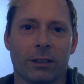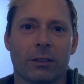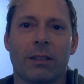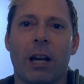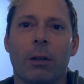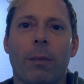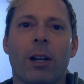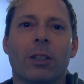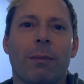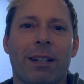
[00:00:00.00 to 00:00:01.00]
So now I'm
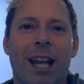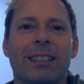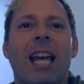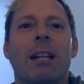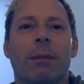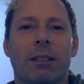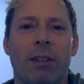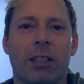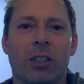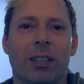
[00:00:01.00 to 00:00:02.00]
on to my next animal
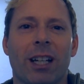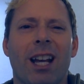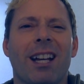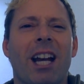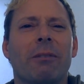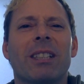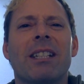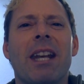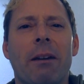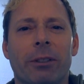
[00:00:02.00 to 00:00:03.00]
adventure, and I was
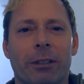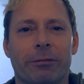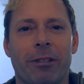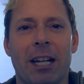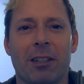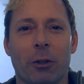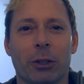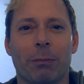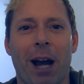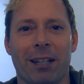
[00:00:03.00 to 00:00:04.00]
never afraid of those
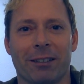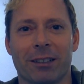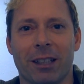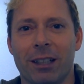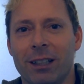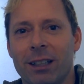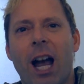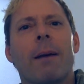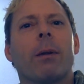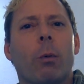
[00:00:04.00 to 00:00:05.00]
spiders.
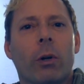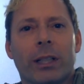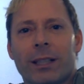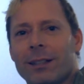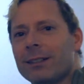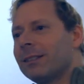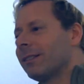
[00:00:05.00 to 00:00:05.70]
I'm the warrior.